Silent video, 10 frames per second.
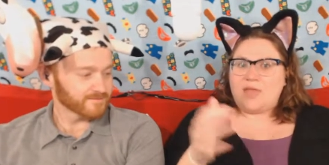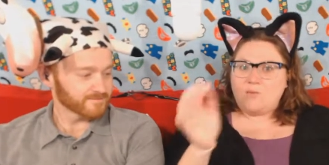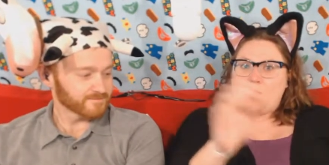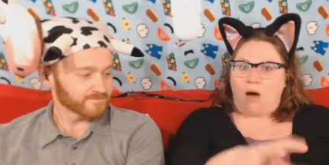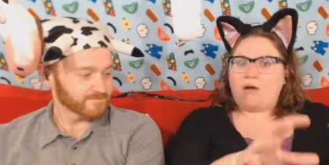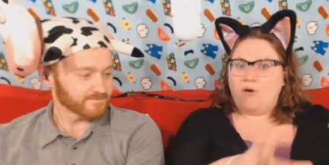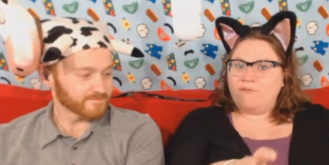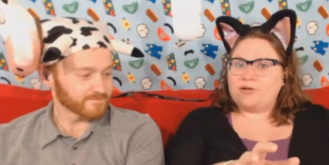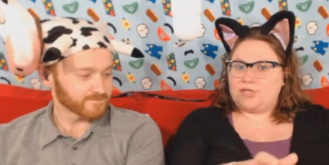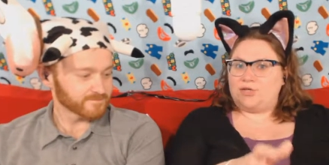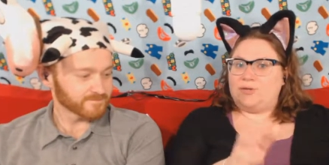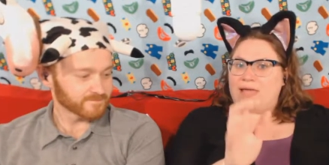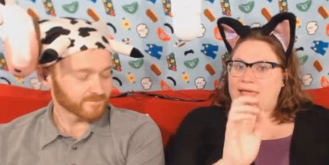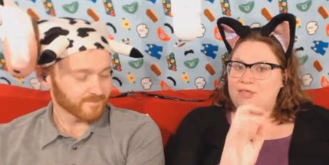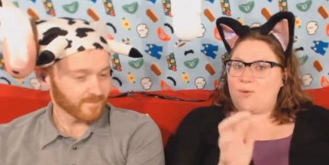Speaker 1: they walk over to you, and
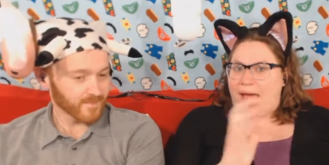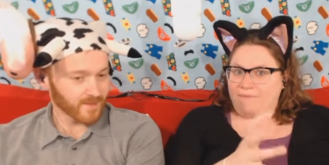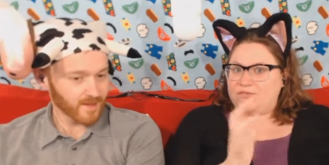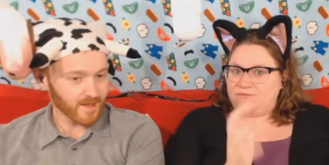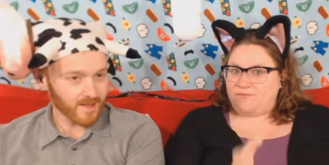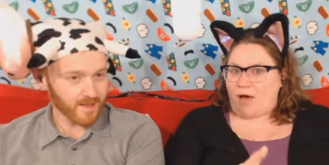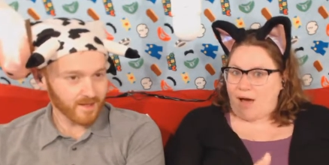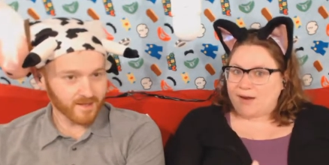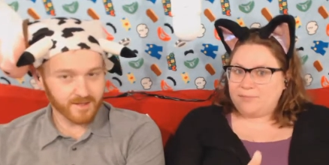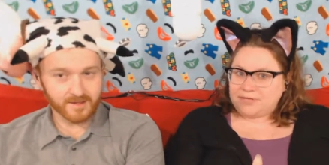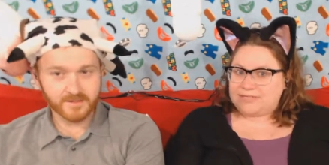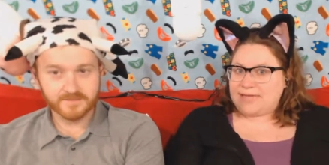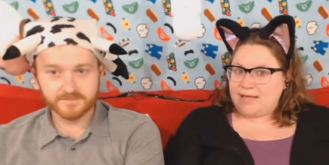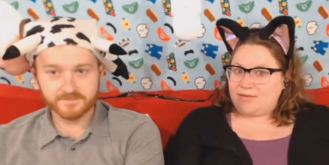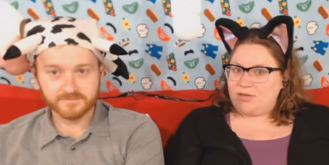they you have to audibly
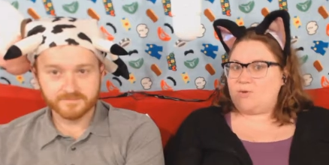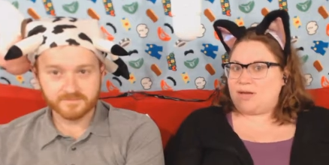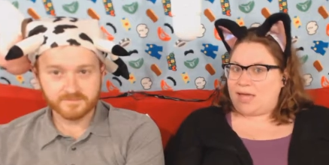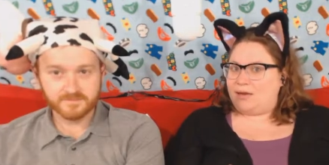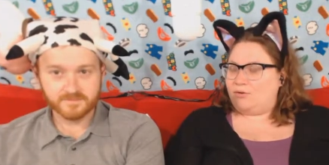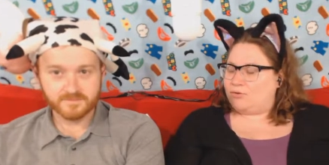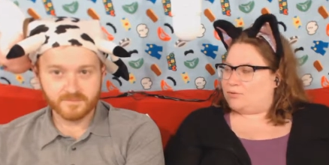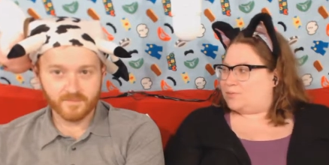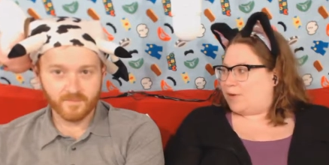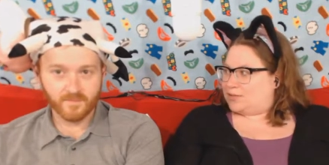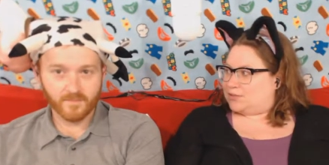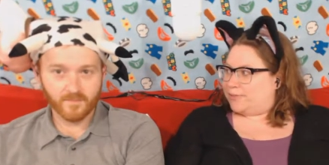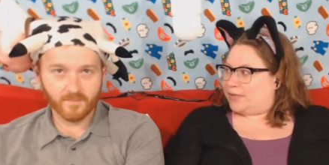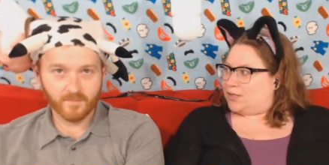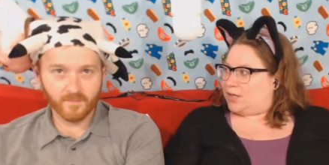say that you can handle the
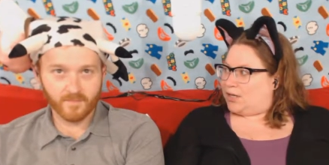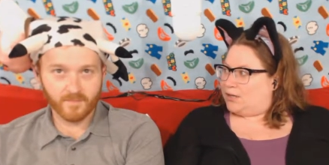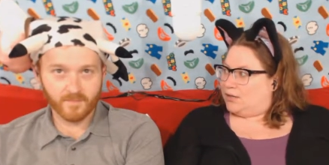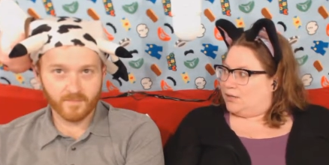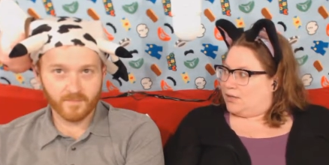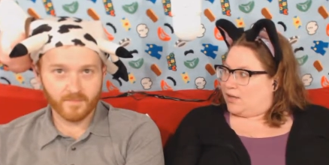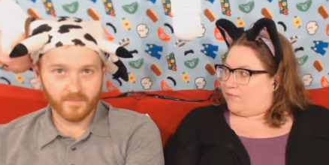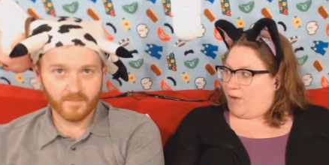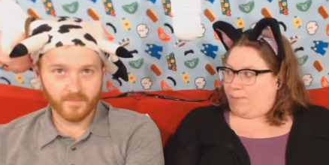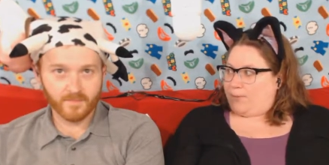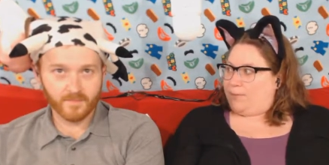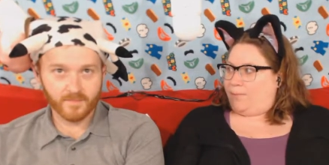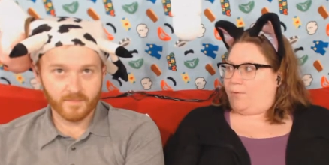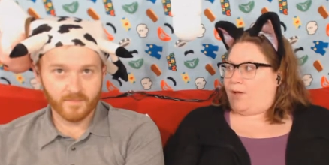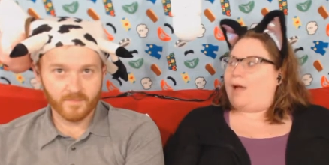responsibility of helping
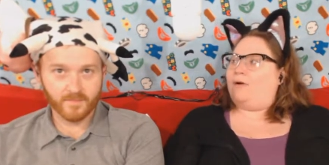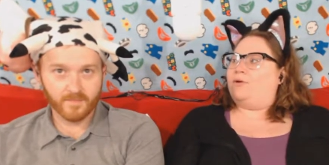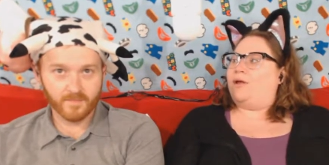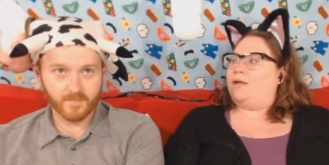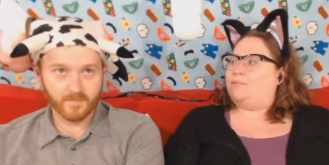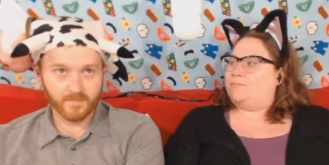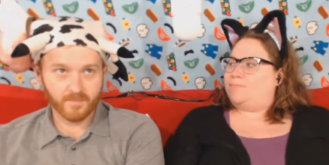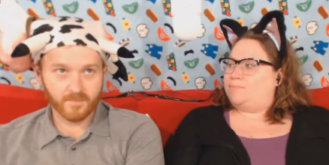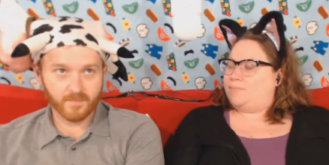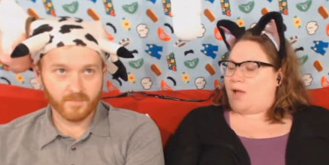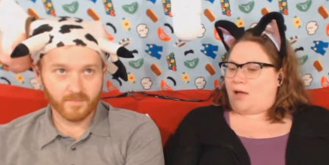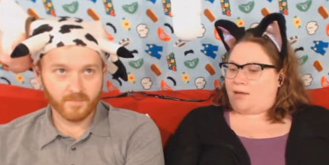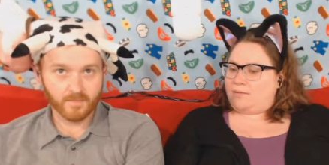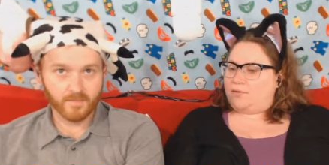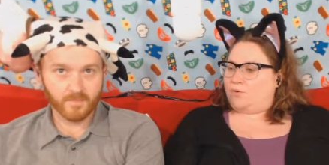people out and
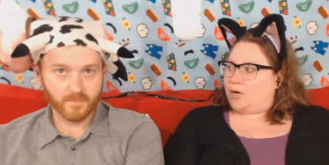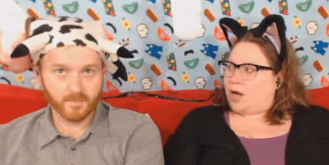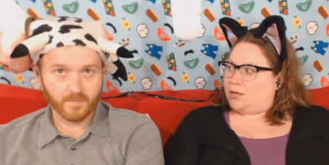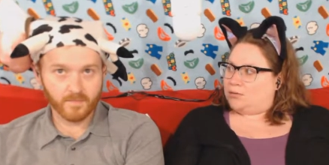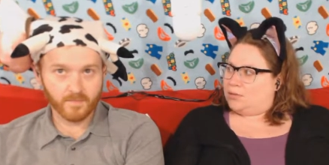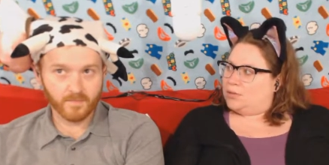knocking the door out.